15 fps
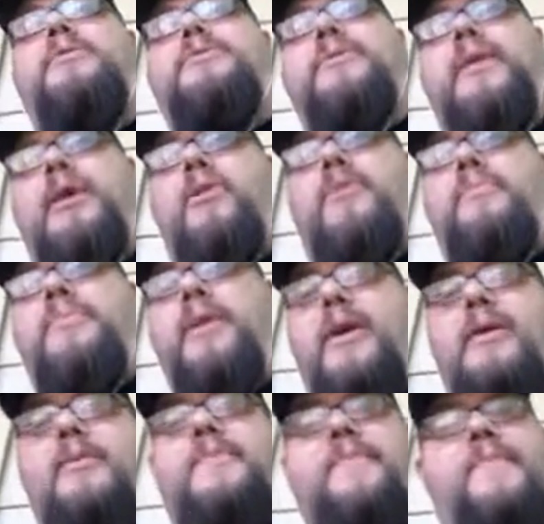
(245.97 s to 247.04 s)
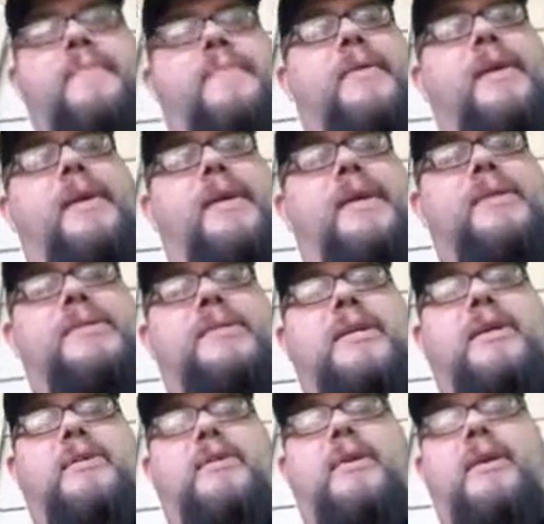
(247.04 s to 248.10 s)
So they go up there, and as
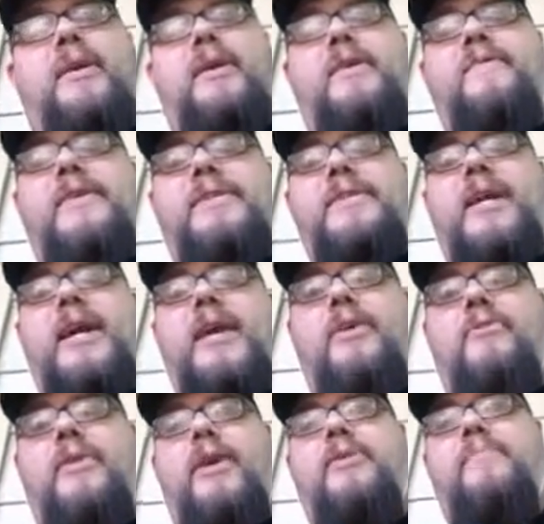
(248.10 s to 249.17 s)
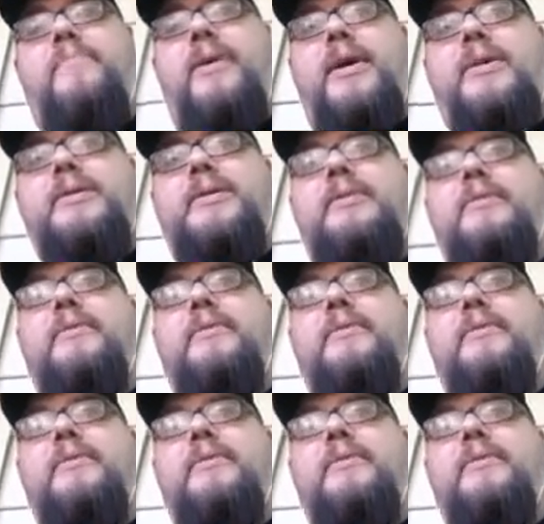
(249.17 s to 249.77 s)
they're investigating around a bit,